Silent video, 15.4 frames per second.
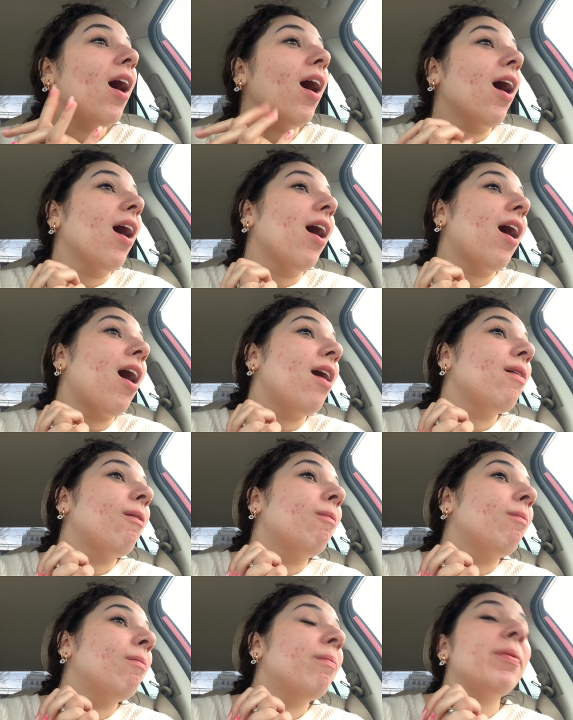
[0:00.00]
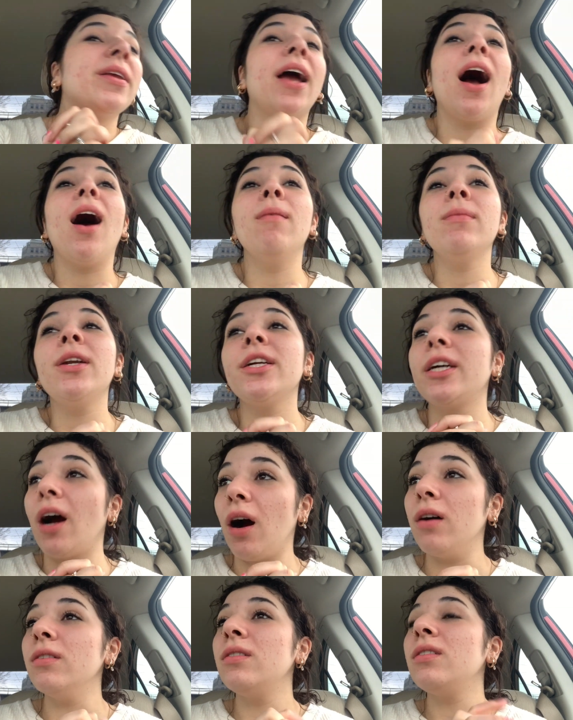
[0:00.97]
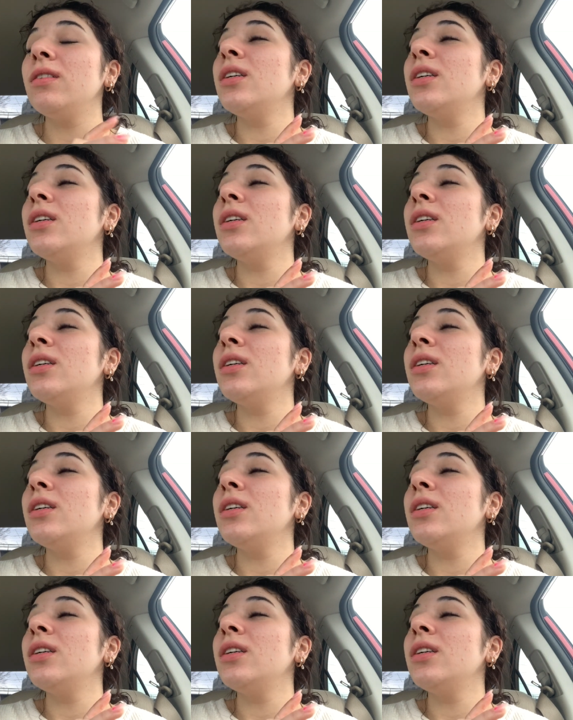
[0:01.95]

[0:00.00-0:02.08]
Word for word: Um, but yeah, I'm gonna go.